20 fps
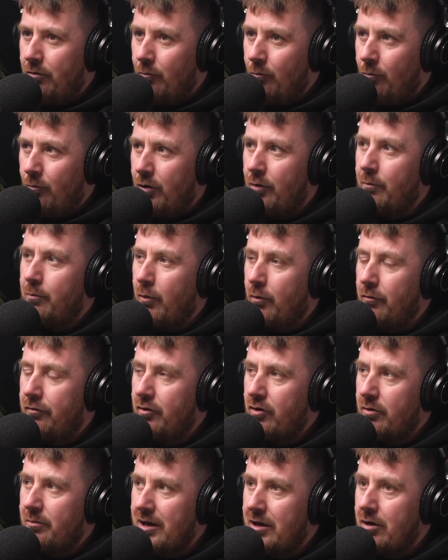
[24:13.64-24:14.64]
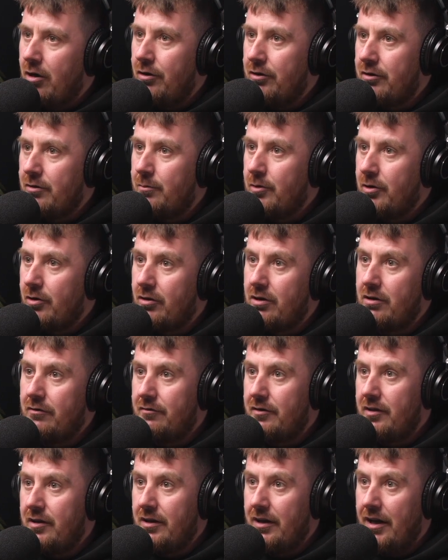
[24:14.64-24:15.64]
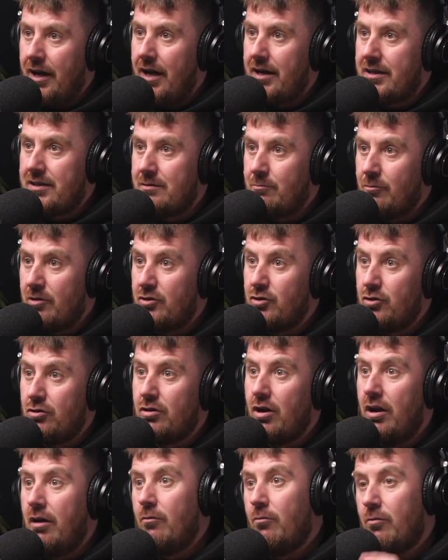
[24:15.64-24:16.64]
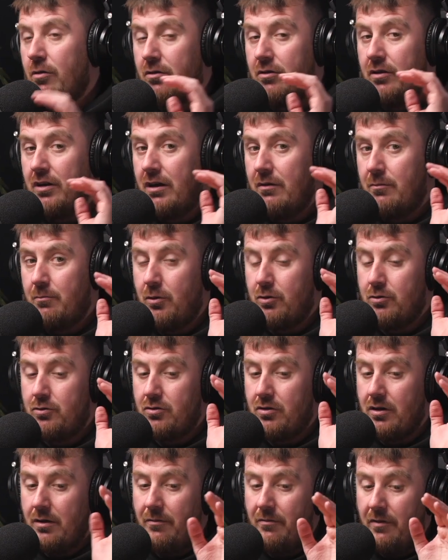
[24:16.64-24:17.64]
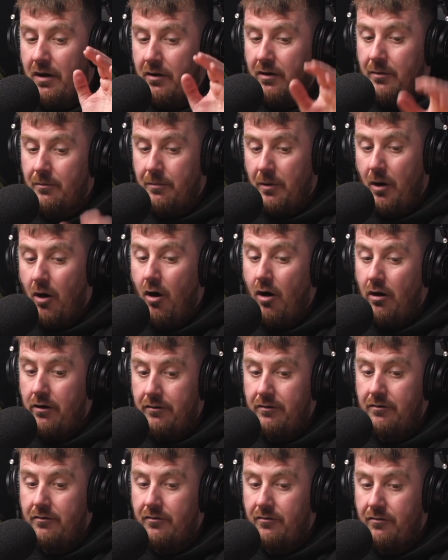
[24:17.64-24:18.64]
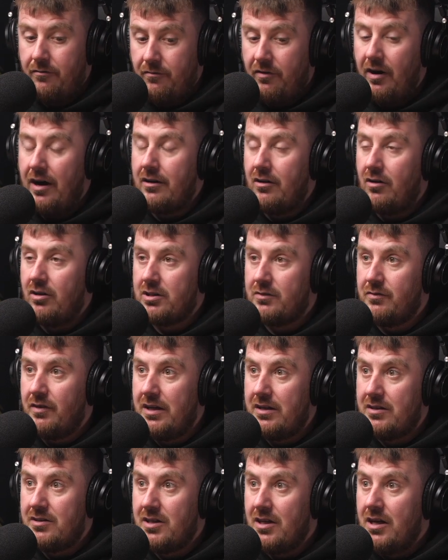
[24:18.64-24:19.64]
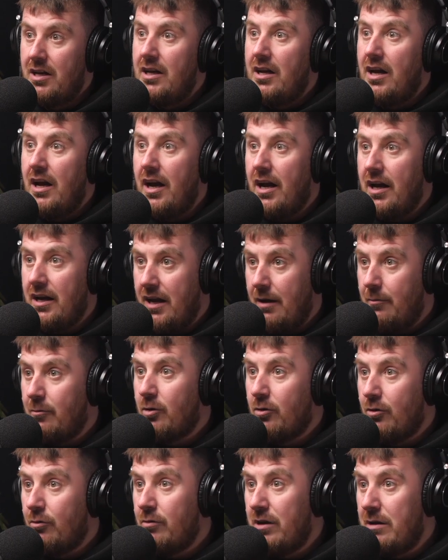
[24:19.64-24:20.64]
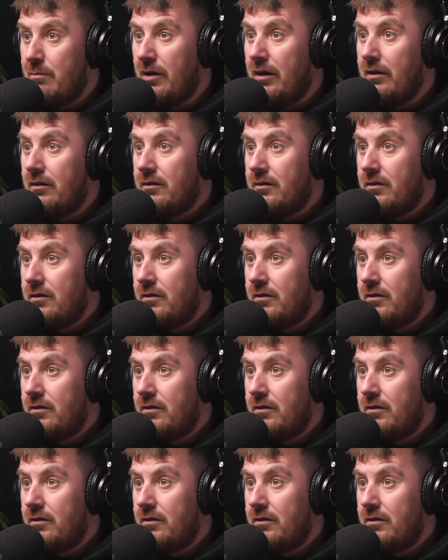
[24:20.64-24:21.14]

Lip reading: they're both going to be counterproductive to the next. Where we're going to put you on a hard fat loss phase, and then we're going to rebuild.